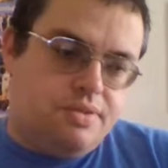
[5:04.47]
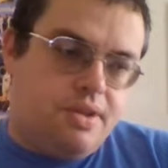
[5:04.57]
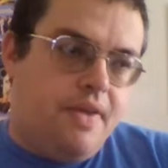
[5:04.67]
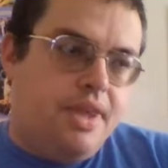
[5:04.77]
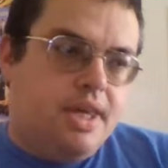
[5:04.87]
for
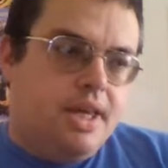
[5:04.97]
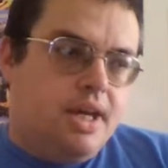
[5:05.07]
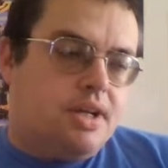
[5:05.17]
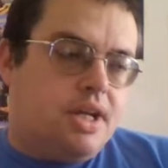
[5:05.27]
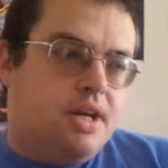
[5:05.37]
you.
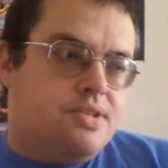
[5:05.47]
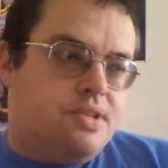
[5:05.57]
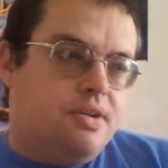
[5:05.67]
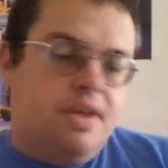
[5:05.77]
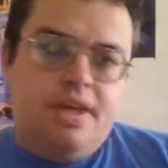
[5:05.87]
Okay,
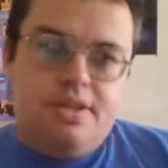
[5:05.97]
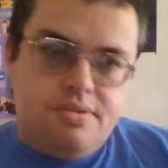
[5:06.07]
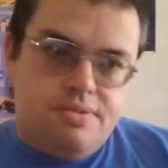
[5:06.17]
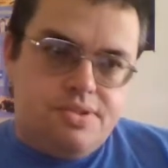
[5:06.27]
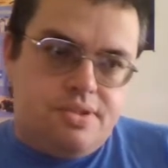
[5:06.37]
so
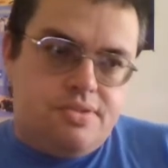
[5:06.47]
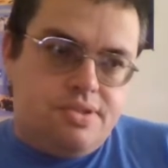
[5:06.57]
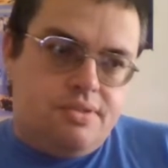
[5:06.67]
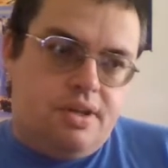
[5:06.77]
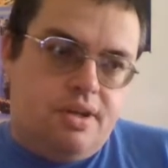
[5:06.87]
2 songs
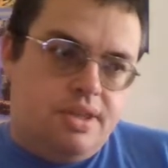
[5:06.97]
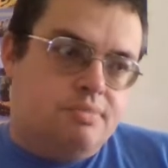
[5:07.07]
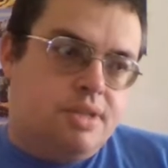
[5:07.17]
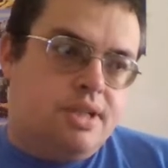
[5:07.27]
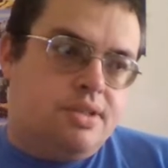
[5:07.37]
in a row, and
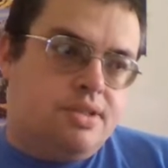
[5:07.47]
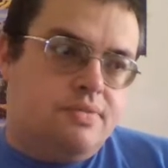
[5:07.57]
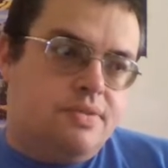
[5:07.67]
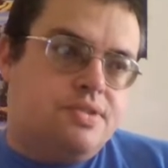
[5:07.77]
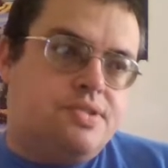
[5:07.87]
then we head into the
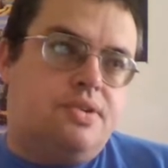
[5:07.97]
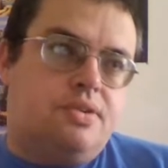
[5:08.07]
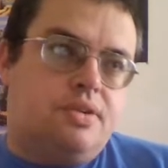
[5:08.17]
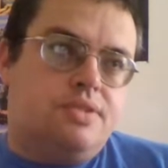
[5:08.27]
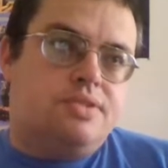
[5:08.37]
third
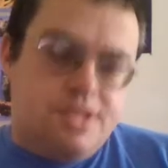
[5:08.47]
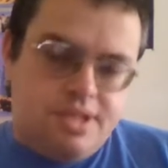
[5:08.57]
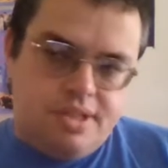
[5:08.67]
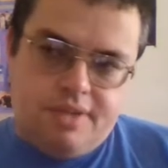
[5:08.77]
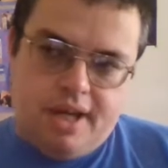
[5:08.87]
song,
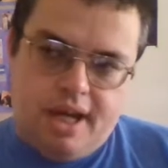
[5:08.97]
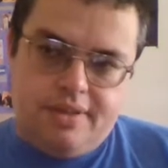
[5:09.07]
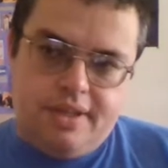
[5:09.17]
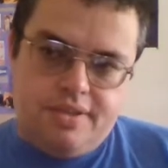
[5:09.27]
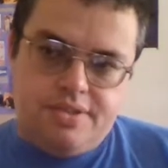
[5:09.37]
Condition of the
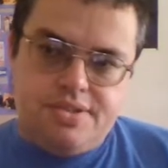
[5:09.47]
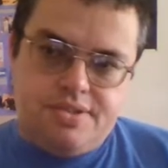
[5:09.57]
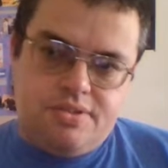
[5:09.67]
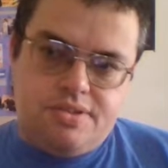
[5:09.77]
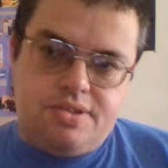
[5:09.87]
Heart. Now this
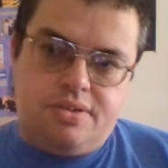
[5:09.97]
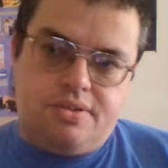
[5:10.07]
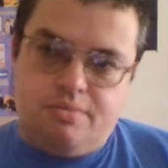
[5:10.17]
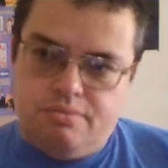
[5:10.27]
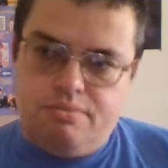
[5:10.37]

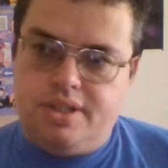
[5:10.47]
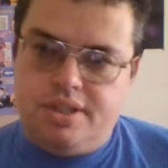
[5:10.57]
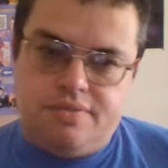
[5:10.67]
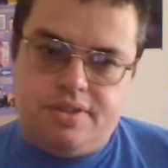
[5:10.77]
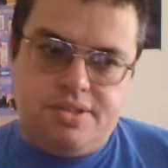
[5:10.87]
song really
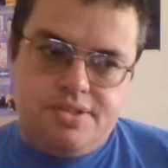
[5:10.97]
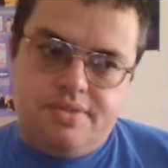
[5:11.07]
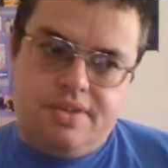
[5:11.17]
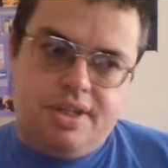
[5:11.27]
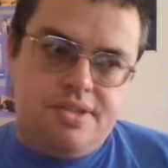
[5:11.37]
divides the
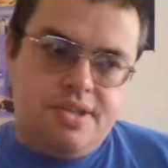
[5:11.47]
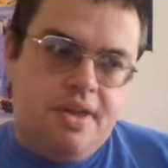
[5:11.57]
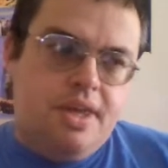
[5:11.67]
fans.